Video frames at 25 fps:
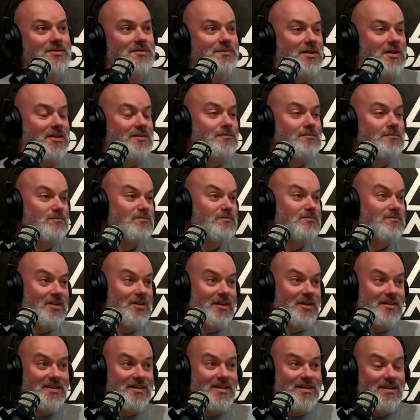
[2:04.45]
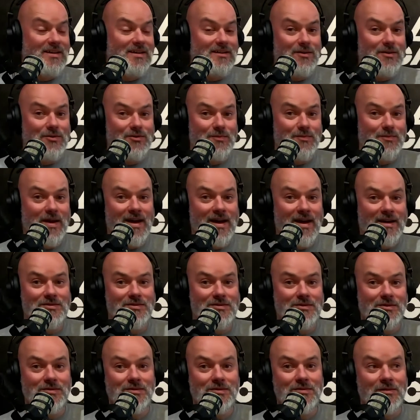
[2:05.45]
But again, that goes back
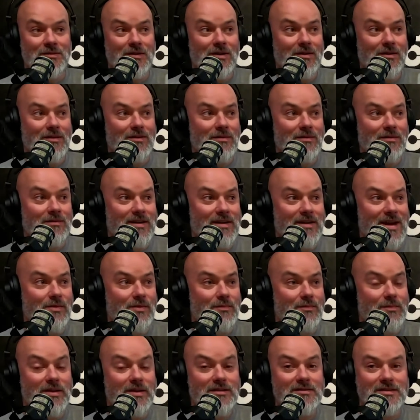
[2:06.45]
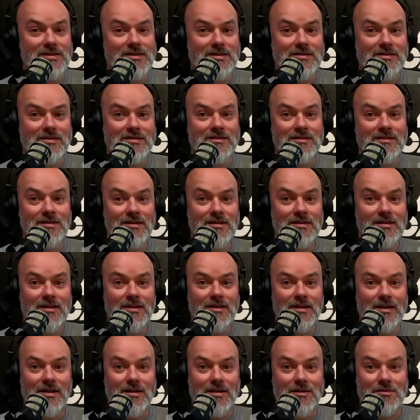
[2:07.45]
to our capabilities.
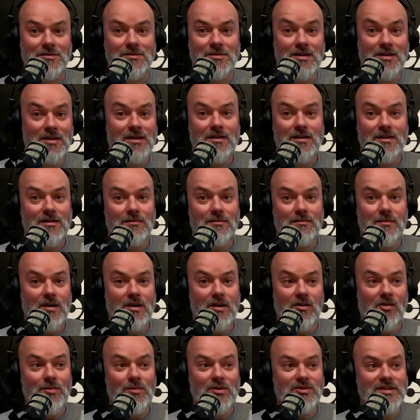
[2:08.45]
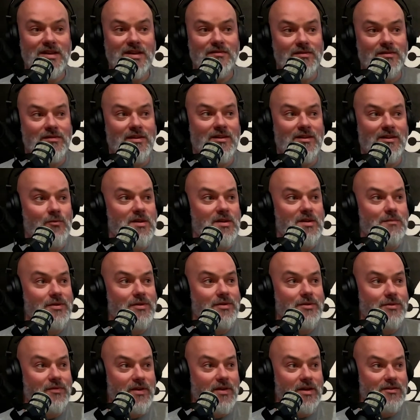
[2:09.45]
How almost everything that we
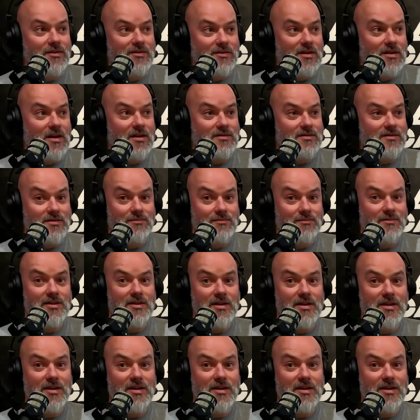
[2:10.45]
build there is custom.